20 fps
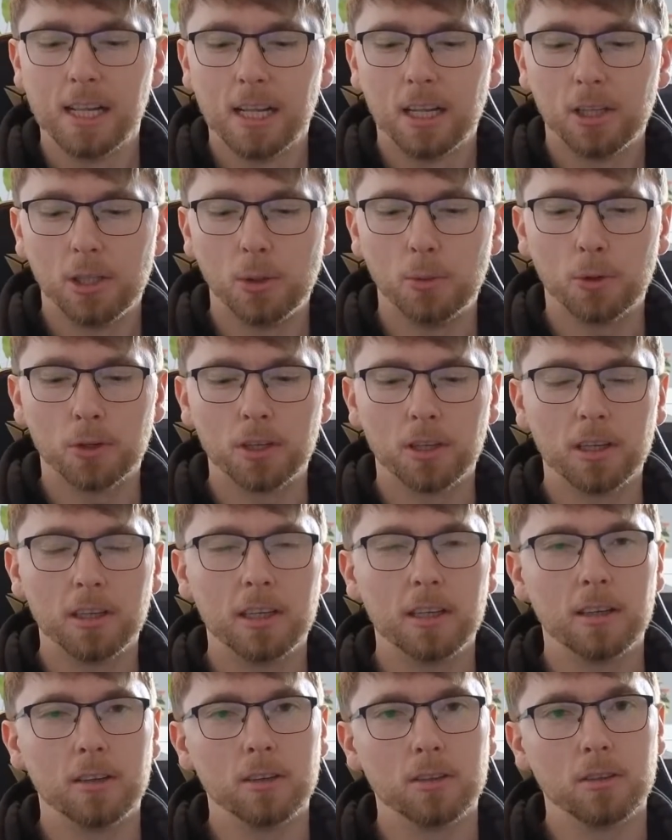You want
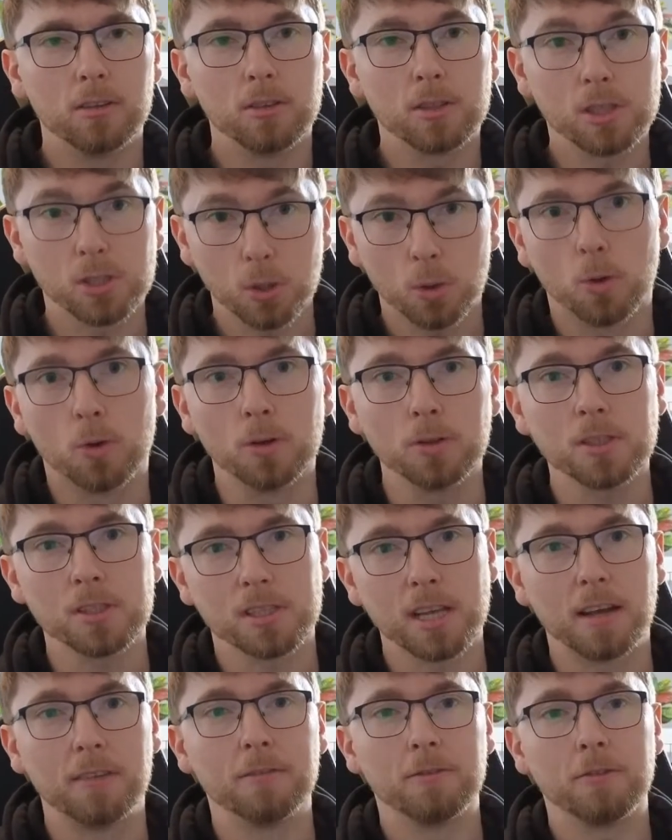to source
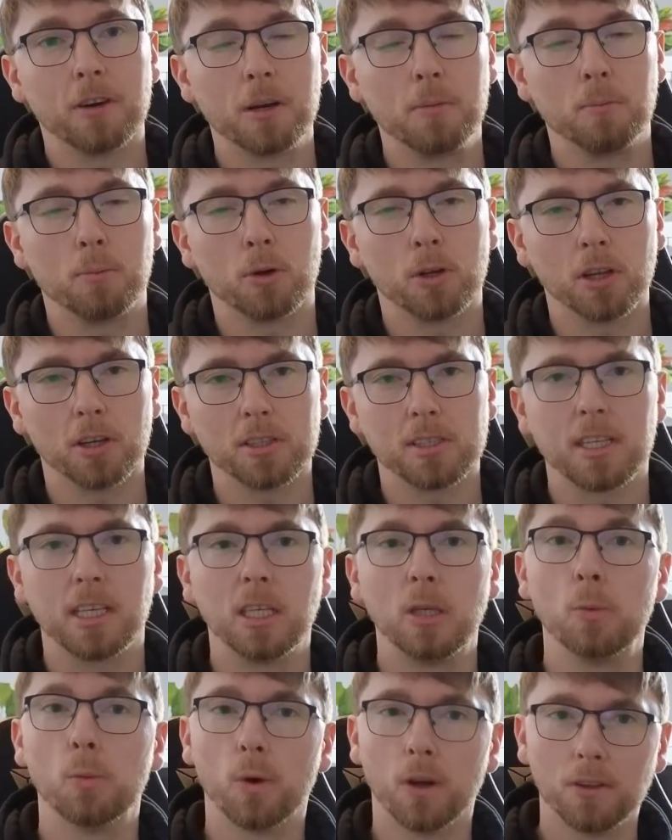and find products that
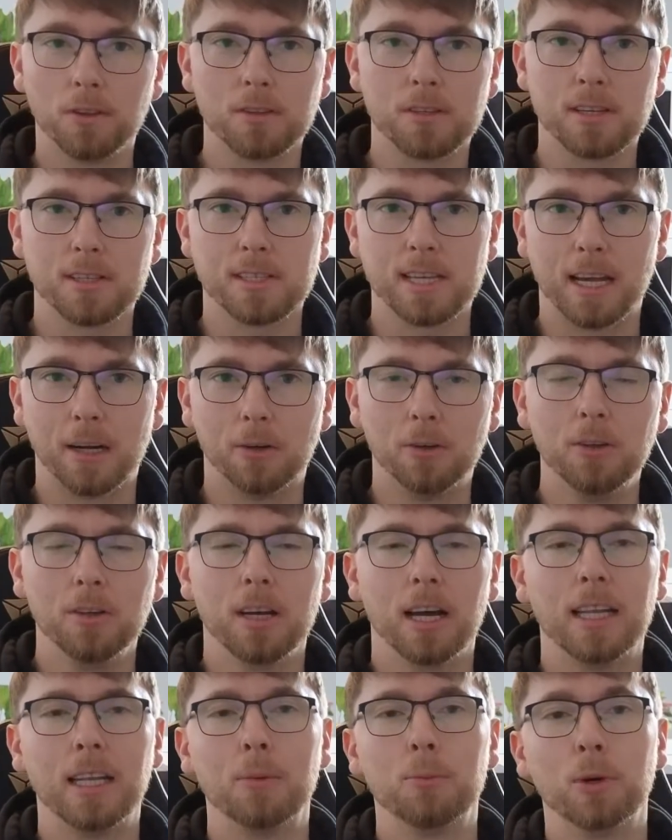you want to sell.
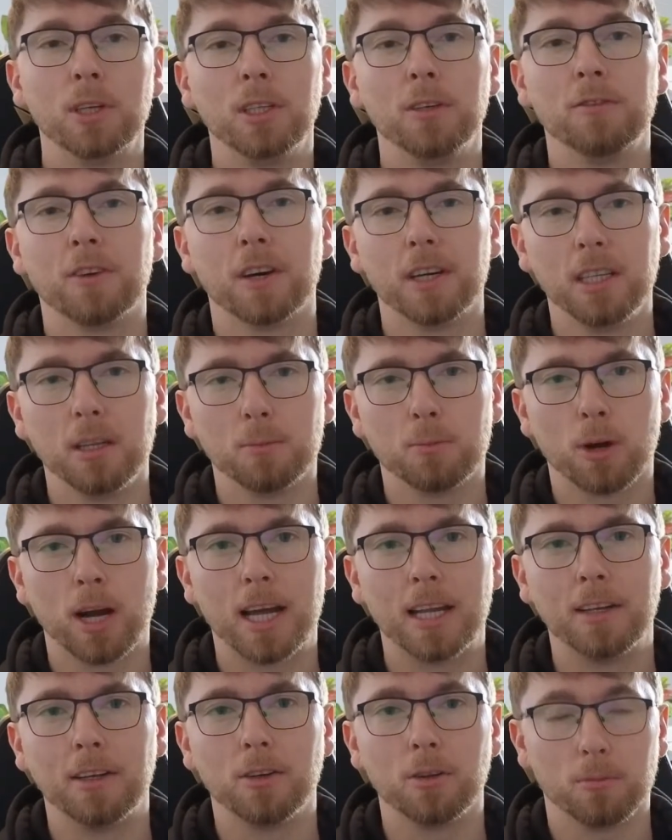And then when you find a
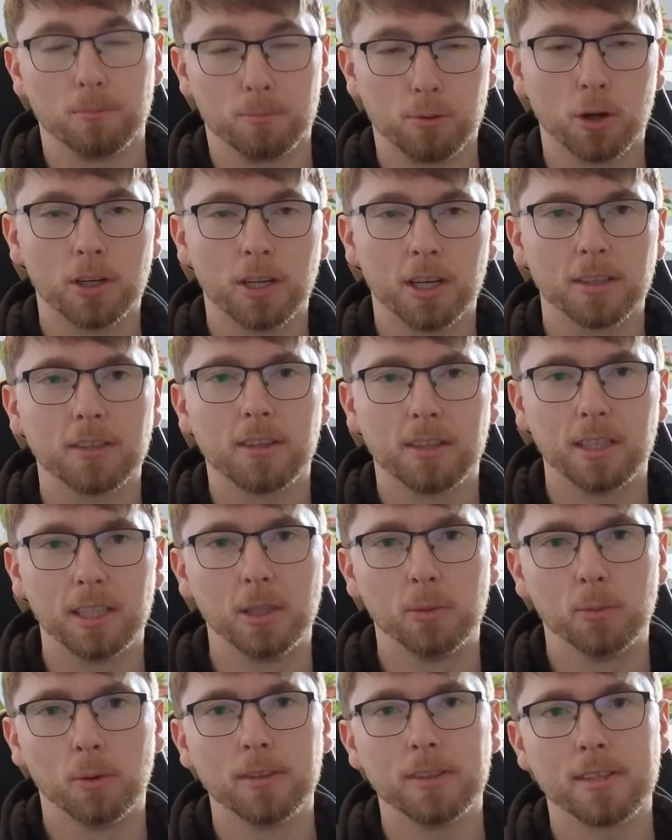brand product that you
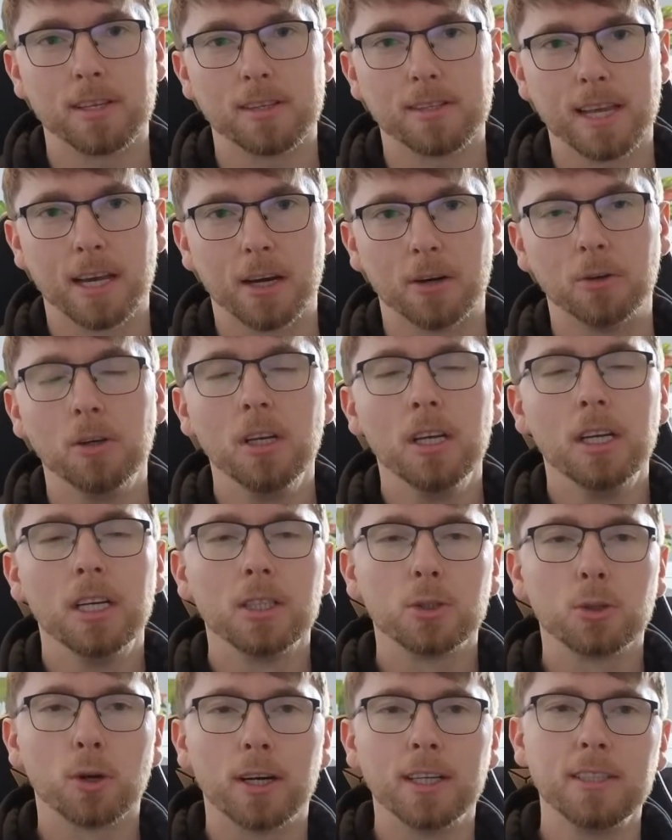want to sell,
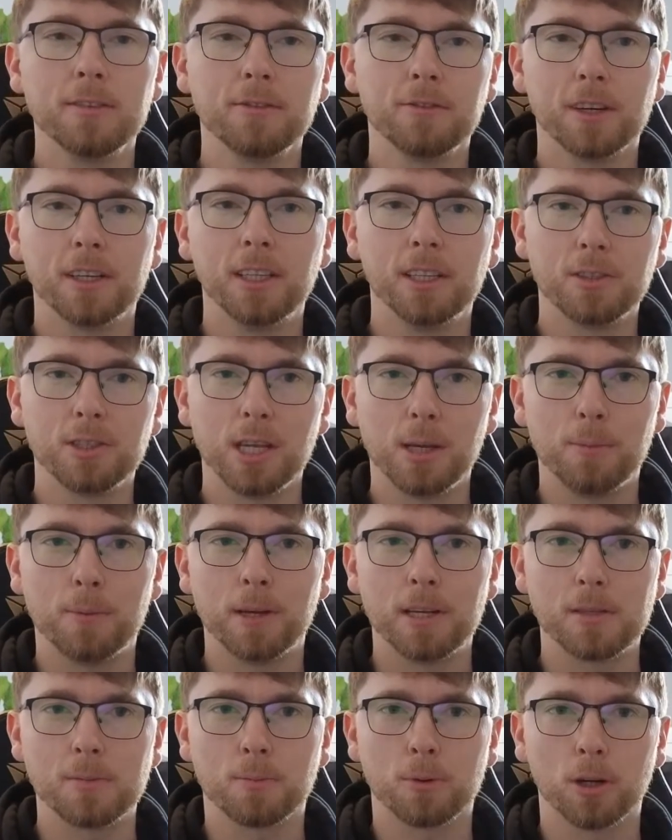try to find the
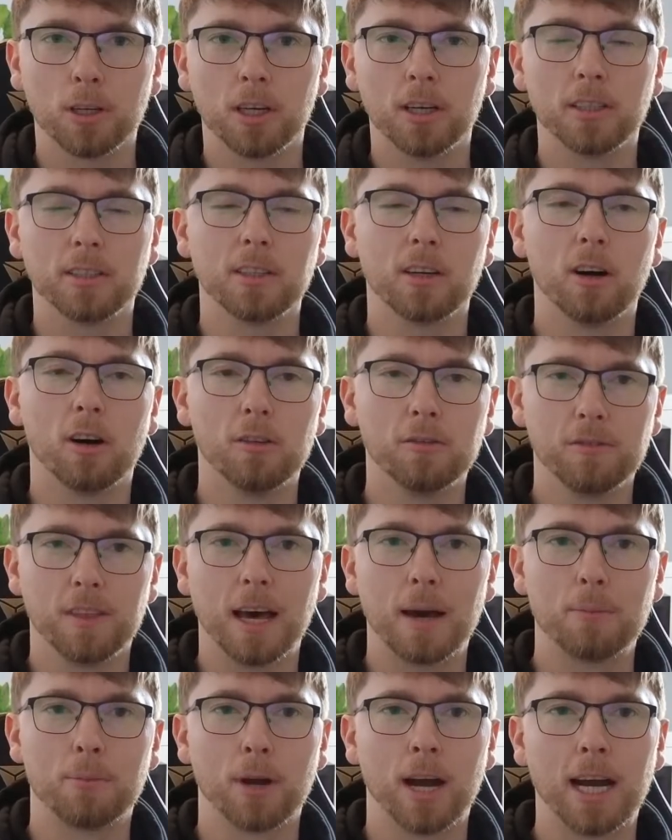cheapest product of
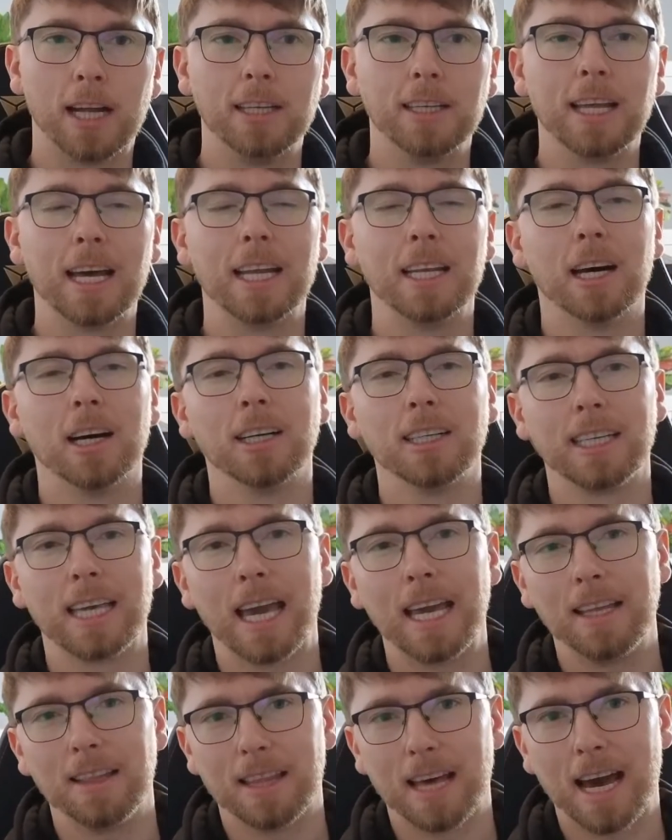that brand and
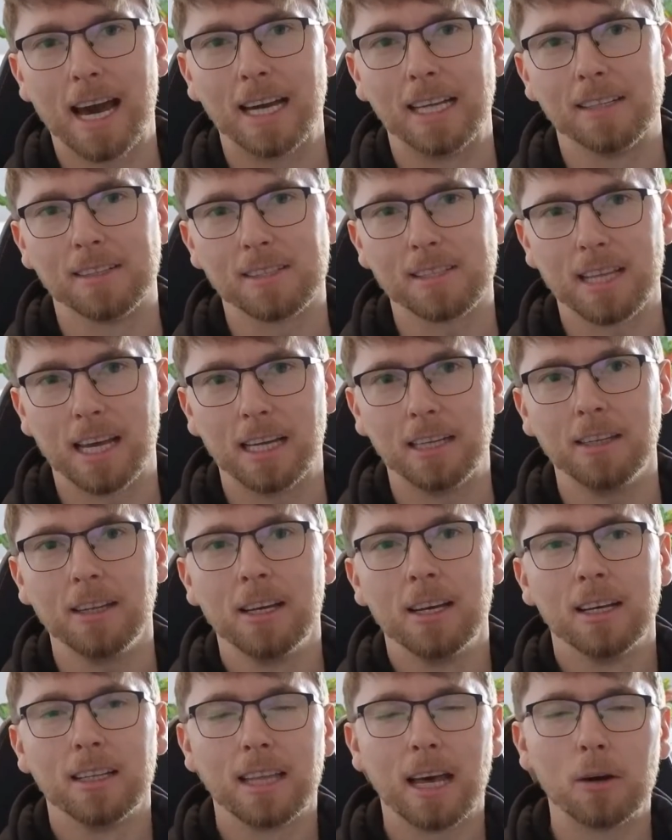ungate that instead.
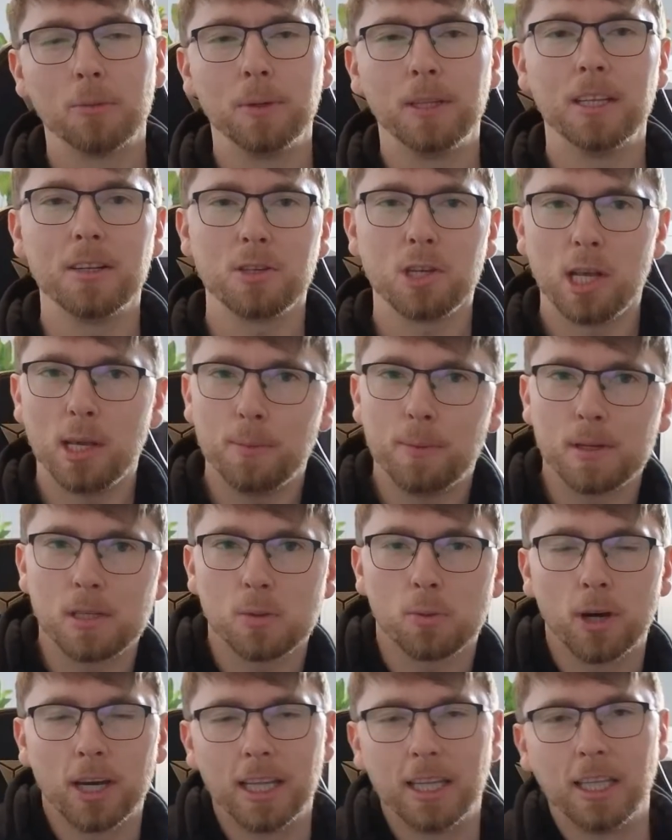That will be the cheapest
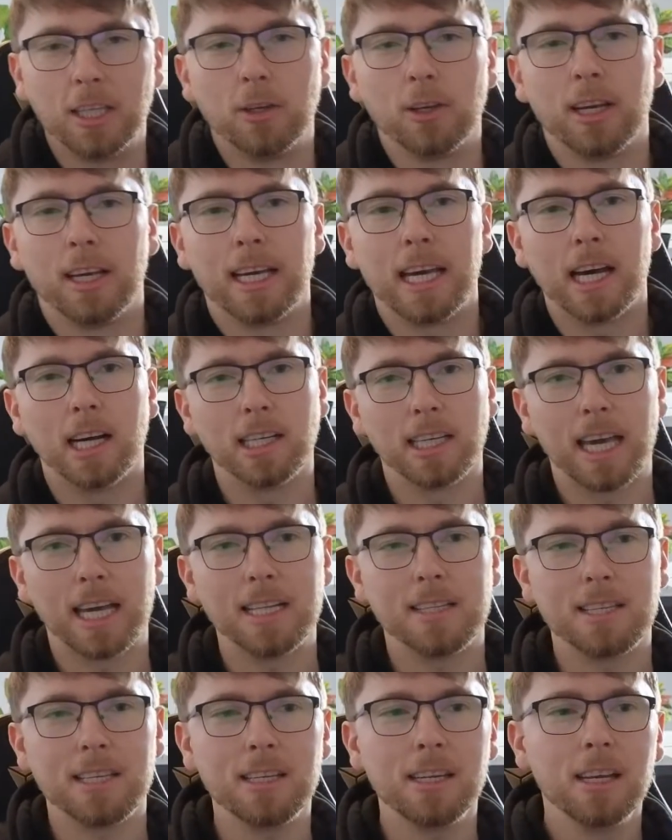way that you can get
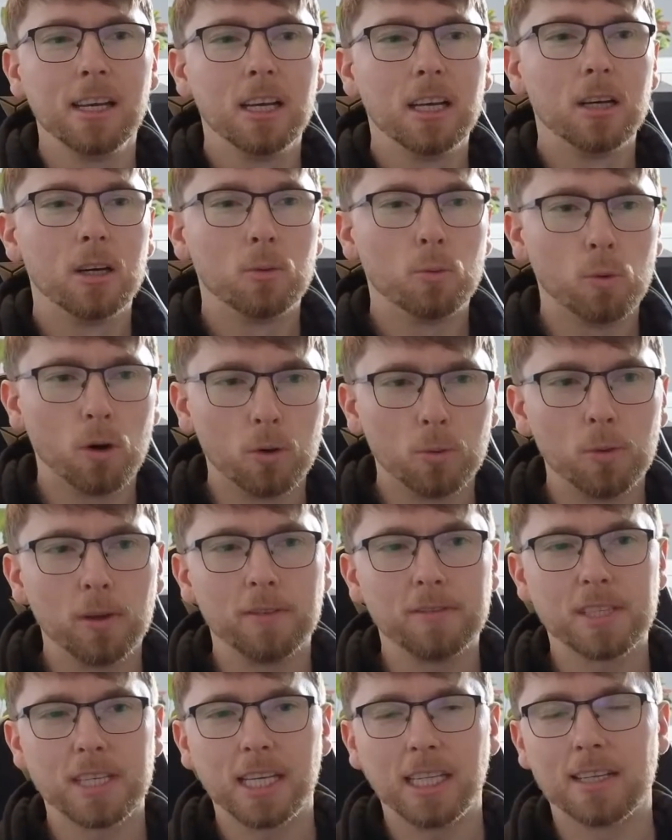ungated. What we've
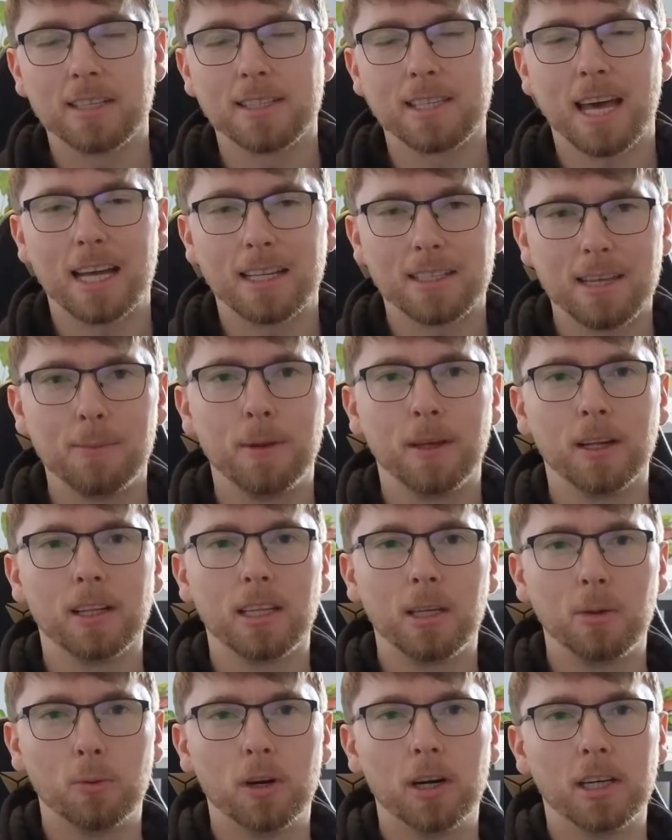seen is that
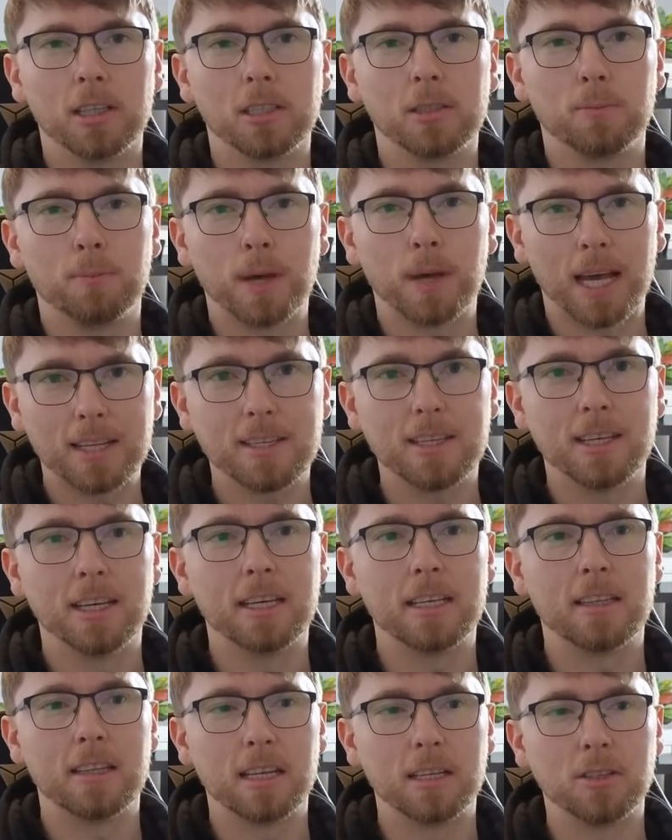typically works
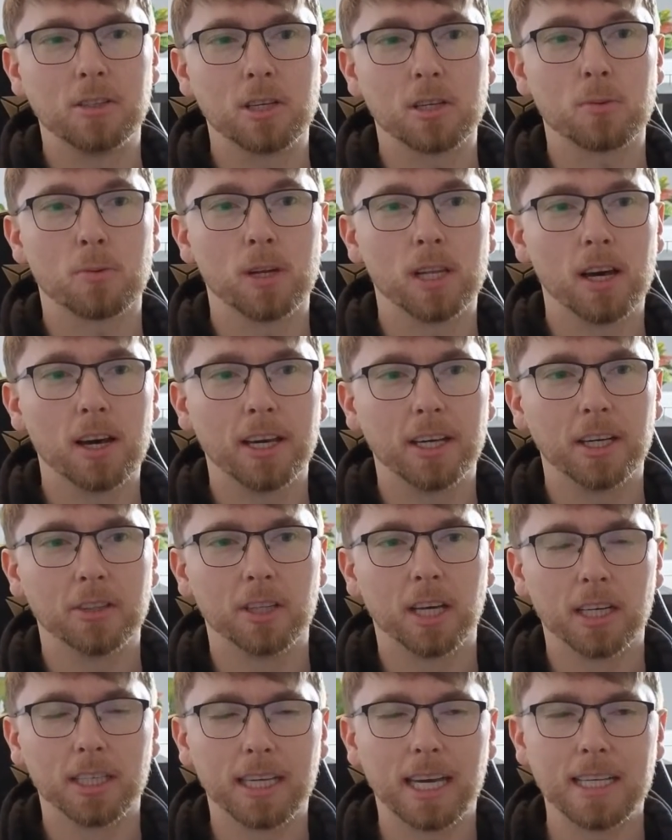better than just relying on
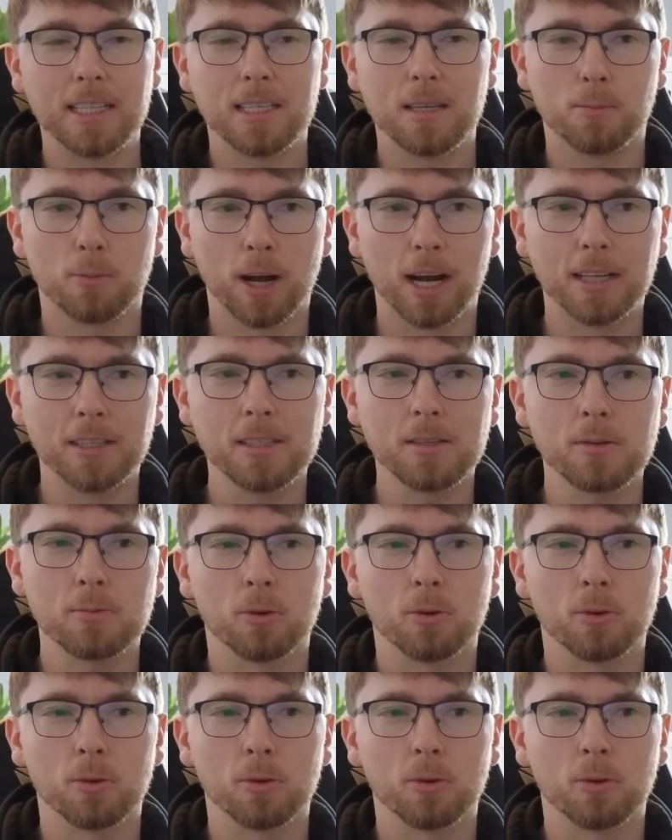ungated brands.